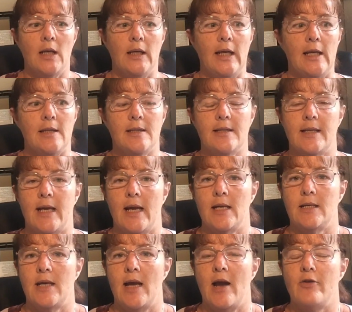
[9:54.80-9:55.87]
let's
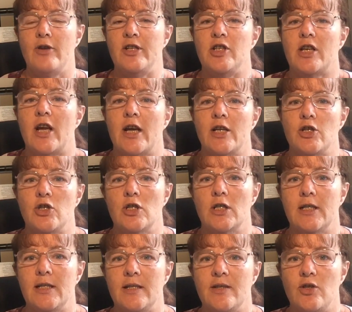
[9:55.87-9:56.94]
get our
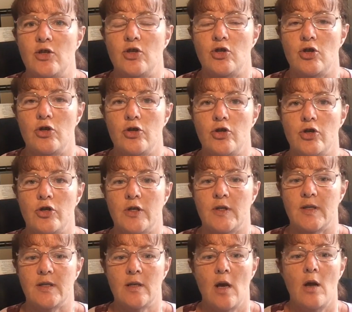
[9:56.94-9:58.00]
educational
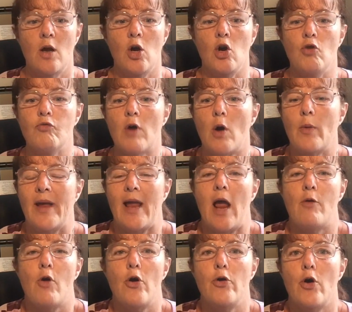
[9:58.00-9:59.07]
institutions growing
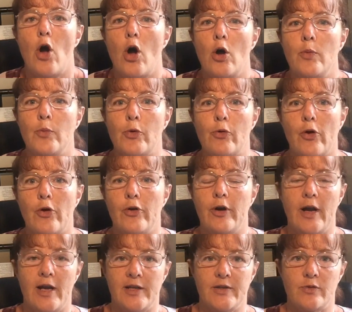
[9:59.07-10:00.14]
our own homegrown
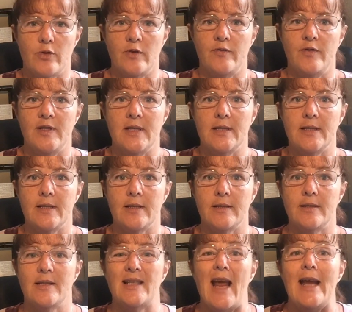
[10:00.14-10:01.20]

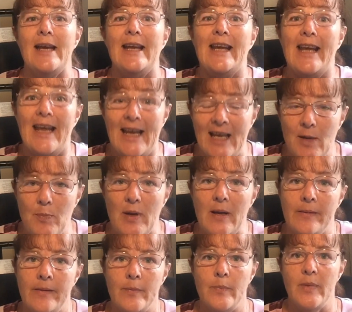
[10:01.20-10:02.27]
astrophysicists and
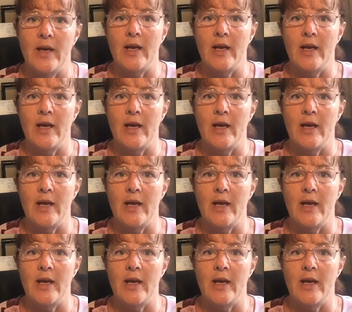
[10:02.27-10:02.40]
keeping them